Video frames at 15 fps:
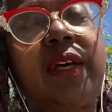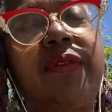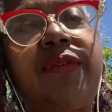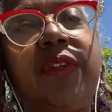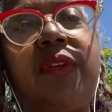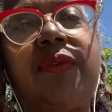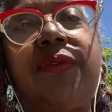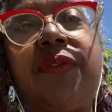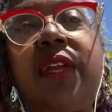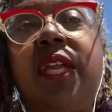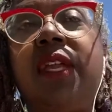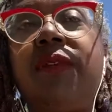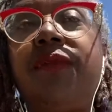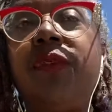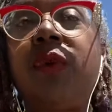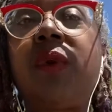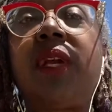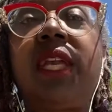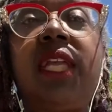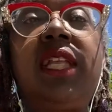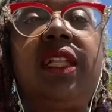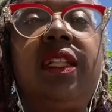feel free, if you are
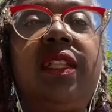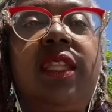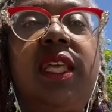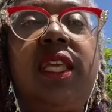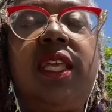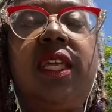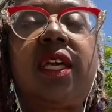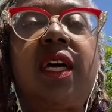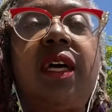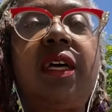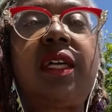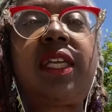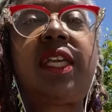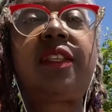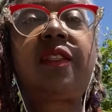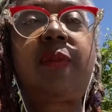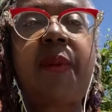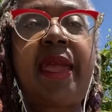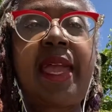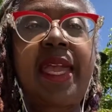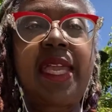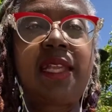in the East
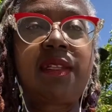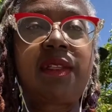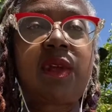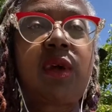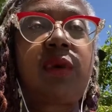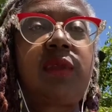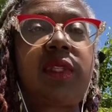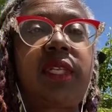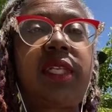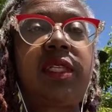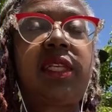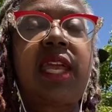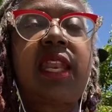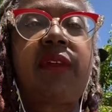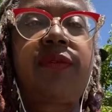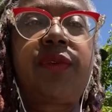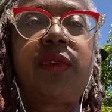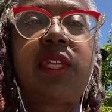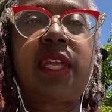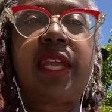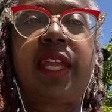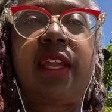Bay, in the Oakland,
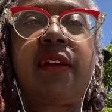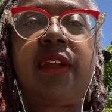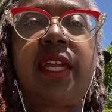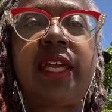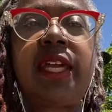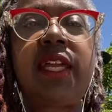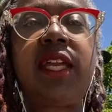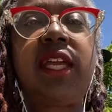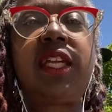California area,